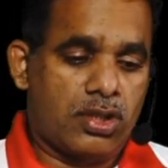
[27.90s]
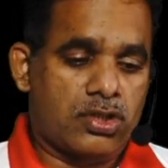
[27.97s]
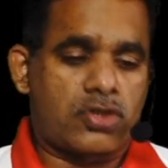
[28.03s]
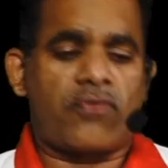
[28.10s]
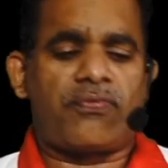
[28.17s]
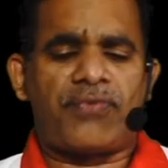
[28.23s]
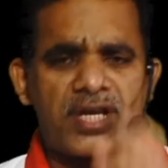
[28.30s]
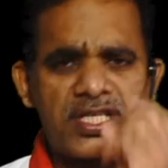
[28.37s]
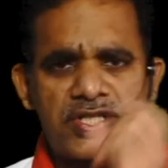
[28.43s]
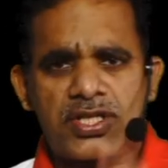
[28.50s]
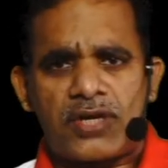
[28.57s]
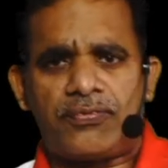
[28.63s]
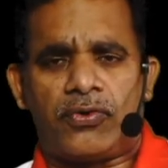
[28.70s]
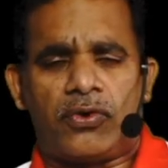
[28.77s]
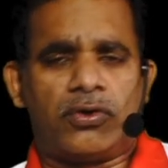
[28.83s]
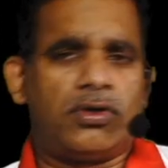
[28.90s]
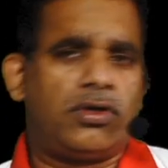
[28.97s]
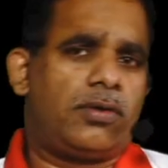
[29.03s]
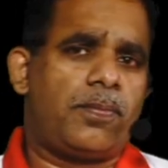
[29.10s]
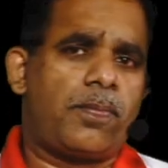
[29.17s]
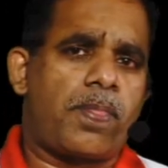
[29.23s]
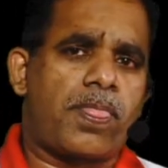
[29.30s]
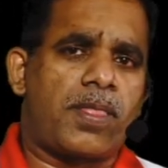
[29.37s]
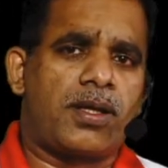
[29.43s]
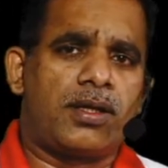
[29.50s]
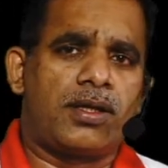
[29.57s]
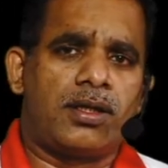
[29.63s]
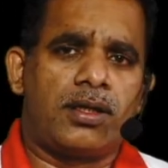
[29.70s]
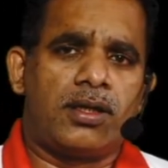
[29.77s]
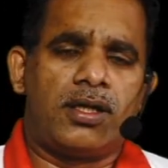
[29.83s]
So first of all,
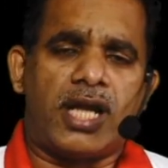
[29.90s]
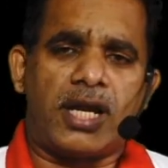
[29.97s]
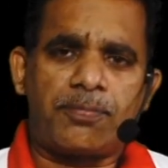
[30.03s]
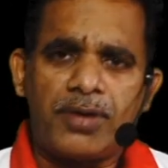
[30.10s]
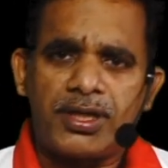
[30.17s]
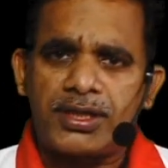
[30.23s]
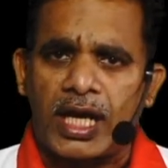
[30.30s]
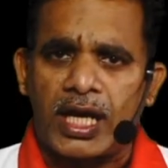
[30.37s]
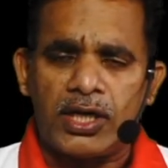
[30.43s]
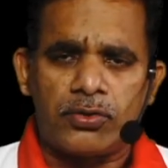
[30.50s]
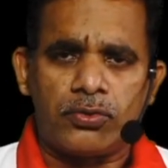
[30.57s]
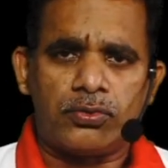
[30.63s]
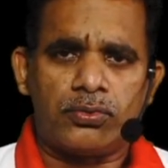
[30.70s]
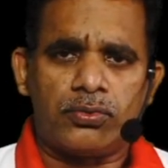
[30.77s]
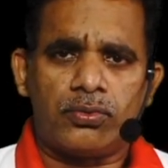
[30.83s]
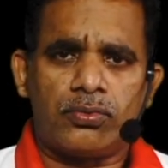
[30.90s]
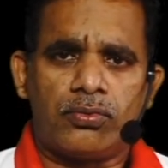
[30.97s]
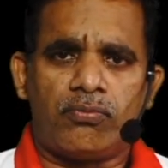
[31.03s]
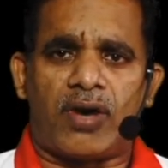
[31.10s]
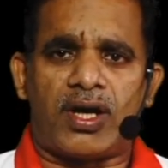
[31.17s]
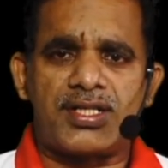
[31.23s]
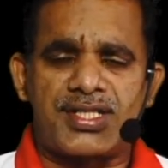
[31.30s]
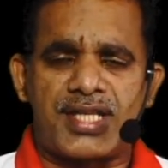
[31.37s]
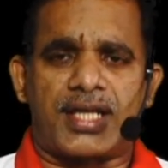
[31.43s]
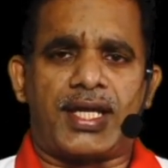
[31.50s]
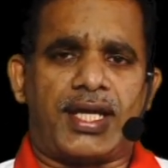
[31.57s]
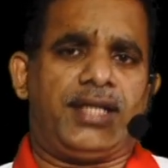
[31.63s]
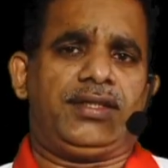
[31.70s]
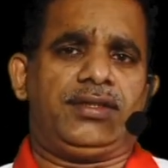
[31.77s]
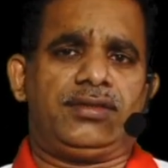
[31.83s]
let me tell you once
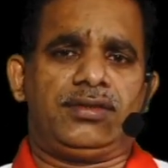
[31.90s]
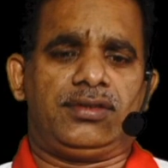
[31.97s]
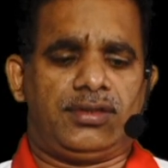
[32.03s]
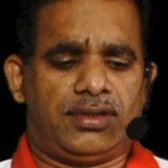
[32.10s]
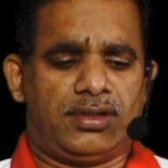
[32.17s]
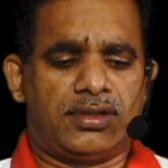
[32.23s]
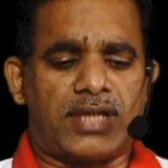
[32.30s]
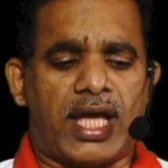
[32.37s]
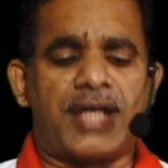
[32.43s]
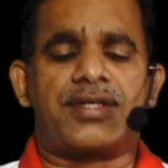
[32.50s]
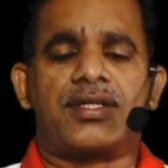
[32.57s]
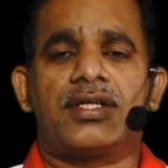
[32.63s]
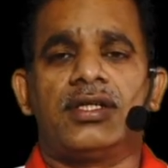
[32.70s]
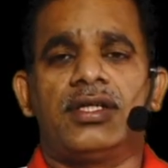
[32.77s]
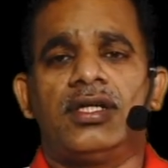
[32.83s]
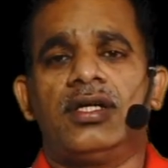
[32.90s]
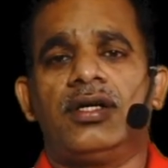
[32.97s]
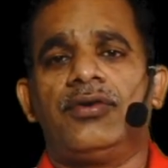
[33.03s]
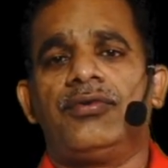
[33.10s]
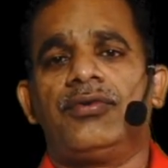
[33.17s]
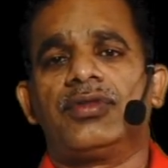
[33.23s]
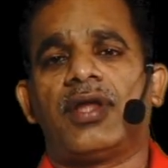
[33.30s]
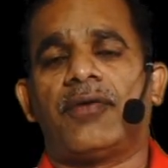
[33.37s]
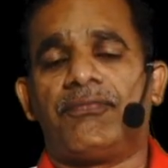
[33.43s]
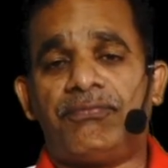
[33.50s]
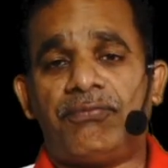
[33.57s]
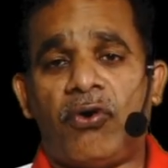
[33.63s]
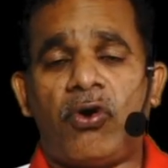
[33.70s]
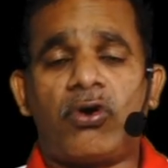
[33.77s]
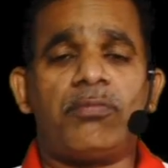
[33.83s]
again that the
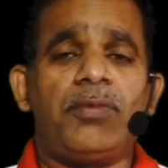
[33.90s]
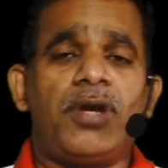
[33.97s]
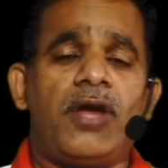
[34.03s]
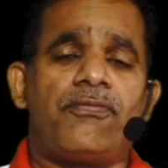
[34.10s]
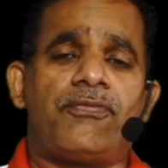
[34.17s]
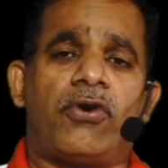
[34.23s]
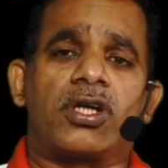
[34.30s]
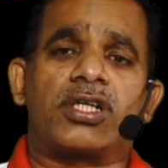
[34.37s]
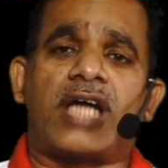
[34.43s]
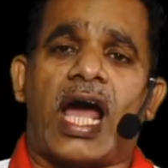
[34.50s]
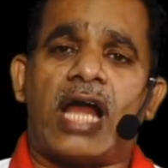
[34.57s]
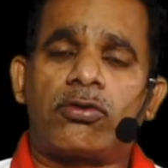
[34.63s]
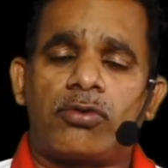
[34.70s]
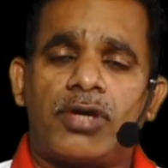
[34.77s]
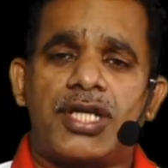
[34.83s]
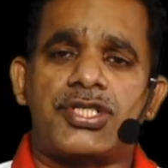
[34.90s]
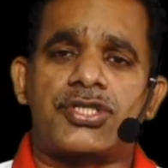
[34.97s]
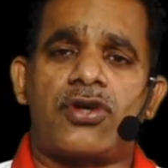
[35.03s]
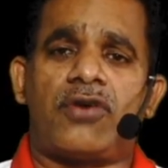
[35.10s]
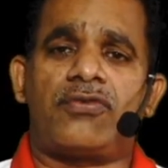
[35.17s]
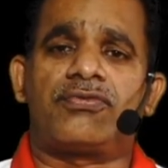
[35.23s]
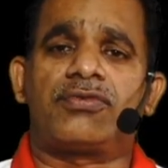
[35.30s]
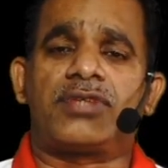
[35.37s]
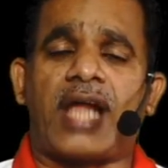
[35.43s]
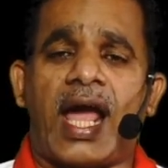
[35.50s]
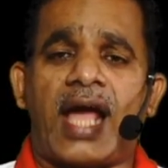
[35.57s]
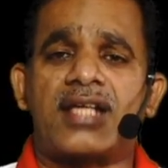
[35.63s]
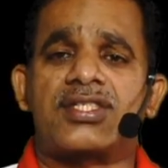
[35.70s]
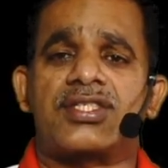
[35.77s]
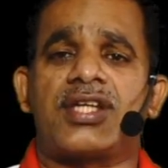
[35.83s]
formula for calculation of
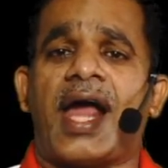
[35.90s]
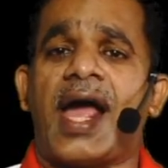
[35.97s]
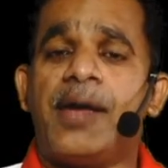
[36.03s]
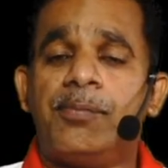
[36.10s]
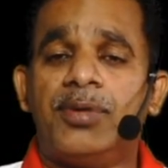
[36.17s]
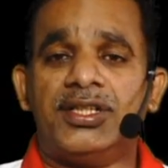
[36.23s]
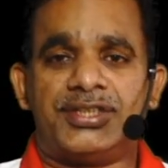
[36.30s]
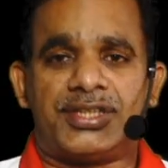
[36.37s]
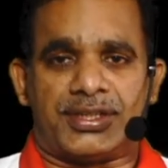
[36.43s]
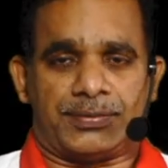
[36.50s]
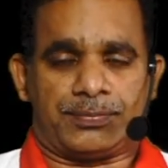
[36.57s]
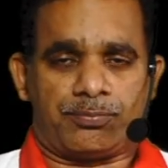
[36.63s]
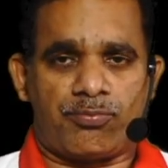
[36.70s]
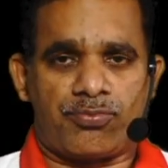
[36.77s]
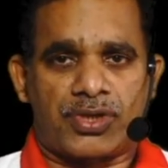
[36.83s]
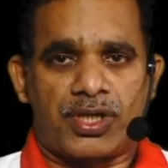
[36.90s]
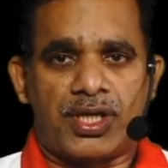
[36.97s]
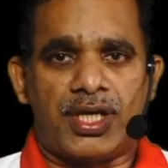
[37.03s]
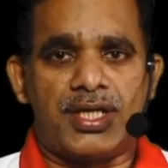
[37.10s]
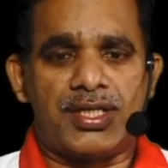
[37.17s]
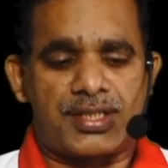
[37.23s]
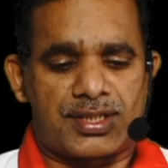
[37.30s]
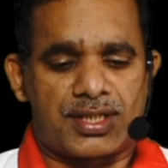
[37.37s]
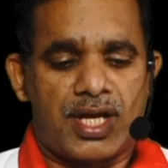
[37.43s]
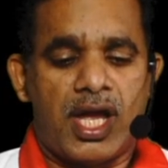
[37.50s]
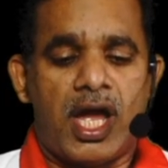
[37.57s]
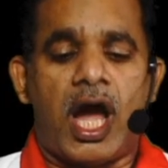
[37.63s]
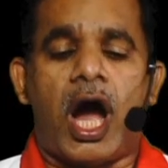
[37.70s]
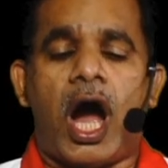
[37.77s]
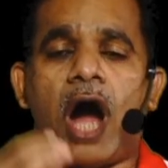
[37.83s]
tax liability is
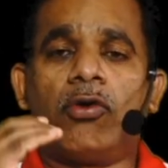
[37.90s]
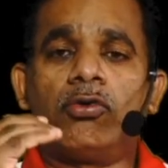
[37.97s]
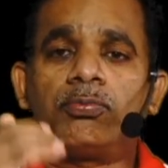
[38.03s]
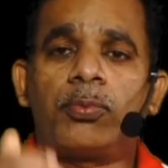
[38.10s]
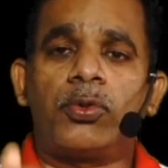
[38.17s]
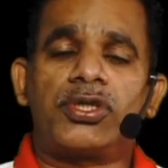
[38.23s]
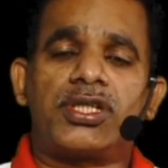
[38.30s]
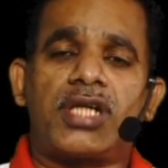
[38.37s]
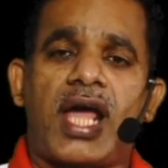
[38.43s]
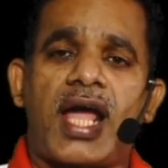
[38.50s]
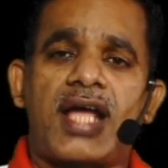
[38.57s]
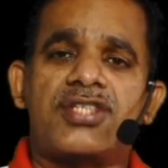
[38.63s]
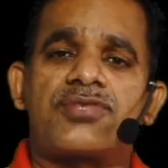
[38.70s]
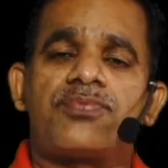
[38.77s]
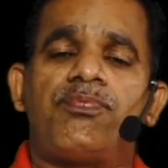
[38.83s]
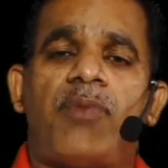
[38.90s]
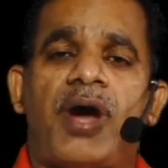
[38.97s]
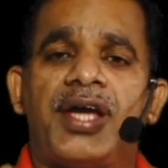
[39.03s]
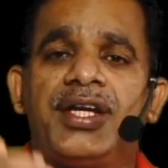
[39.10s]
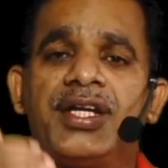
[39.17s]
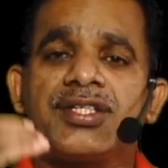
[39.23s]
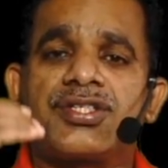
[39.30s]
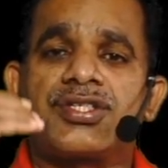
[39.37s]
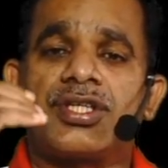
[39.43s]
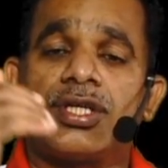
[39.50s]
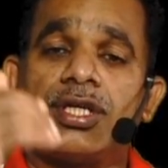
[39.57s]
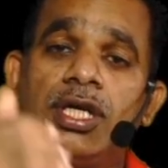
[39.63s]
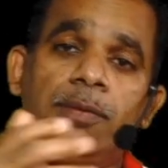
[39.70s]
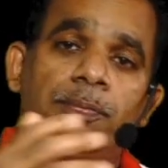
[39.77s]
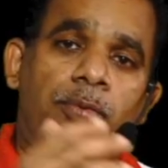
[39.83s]
output tax minus
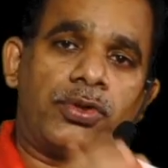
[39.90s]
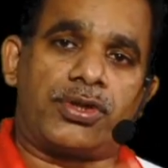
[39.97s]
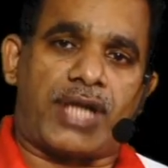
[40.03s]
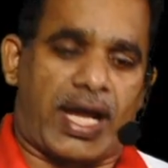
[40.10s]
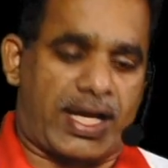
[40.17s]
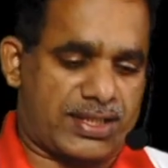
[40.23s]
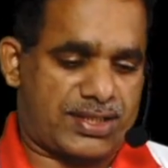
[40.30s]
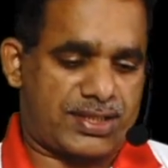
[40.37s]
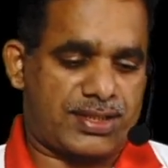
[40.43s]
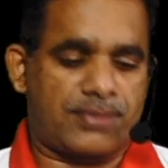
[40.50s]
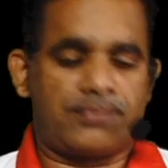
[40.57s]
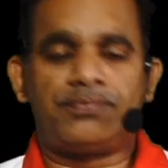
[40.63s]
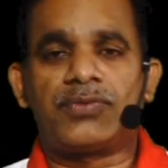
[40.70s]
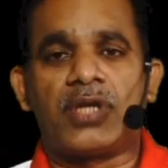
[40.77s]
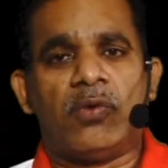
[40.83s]
input tax.